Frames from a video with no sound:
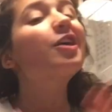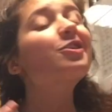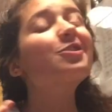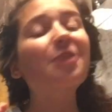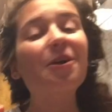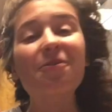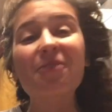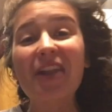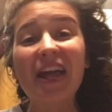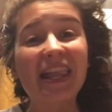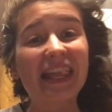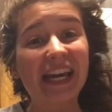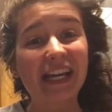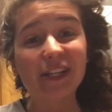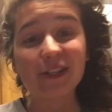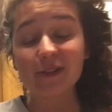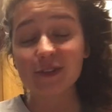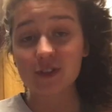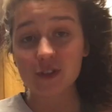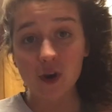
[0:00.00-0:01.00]
So I want to
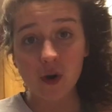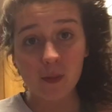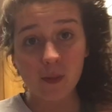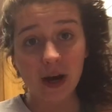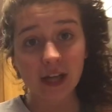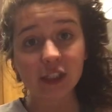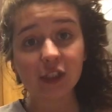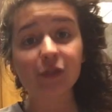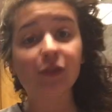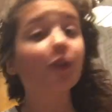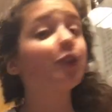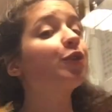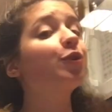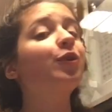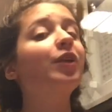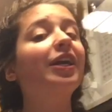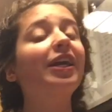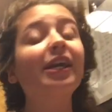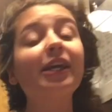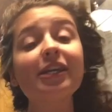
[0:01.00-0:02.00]
thank you so much for
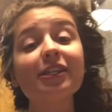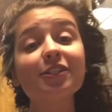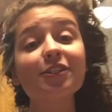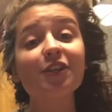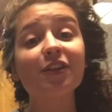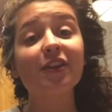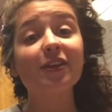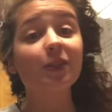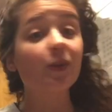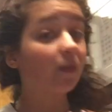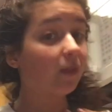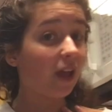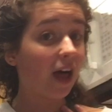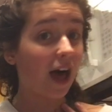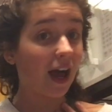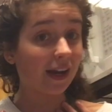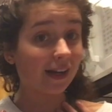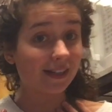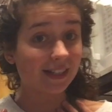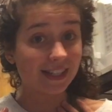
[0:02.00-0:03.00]
tuning in to this
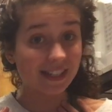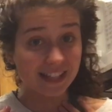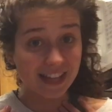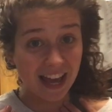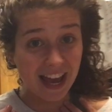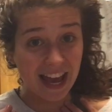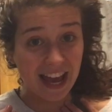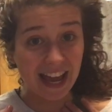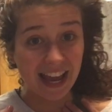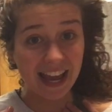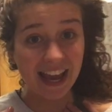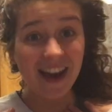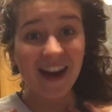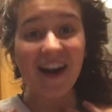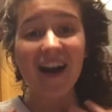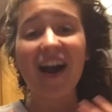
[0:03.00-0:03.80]
vlog today.